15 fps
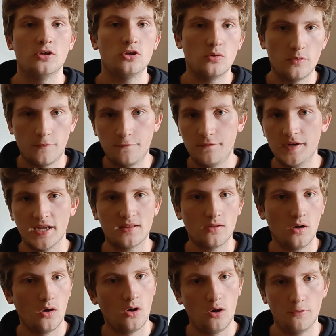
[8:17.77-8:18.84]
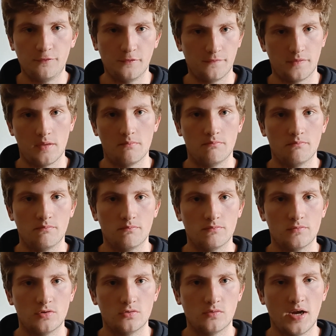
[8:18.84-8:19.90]
You reflect off of them,
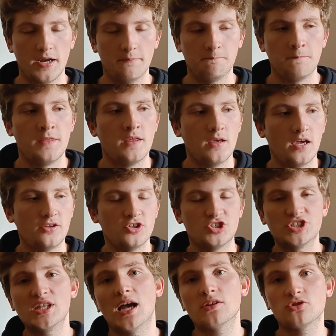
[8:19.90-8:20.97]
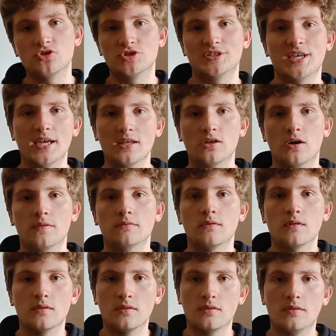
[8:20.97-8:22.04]
right? And you start to take on
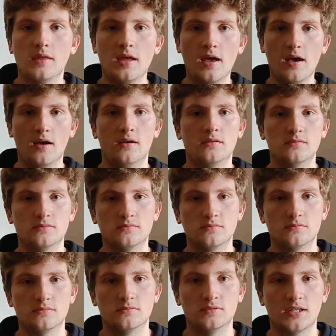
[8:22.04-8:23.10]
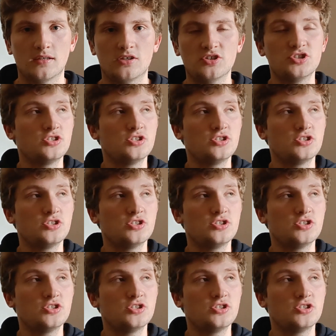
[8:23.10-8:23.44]
their, like,